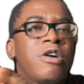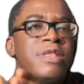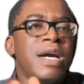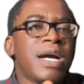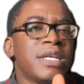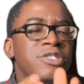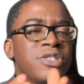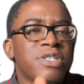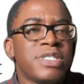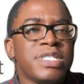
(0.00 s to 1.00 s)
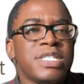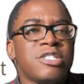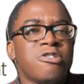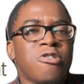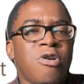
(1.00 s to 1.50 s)
order and
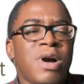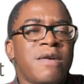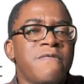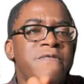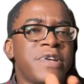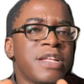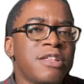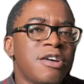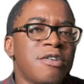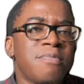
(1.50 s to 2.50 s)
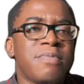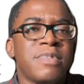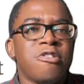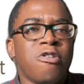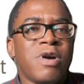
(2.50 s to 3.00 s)
justice, law and freedom,
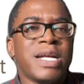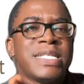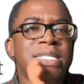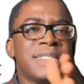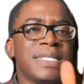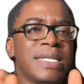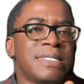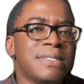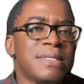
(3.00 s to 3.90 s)
law and the state,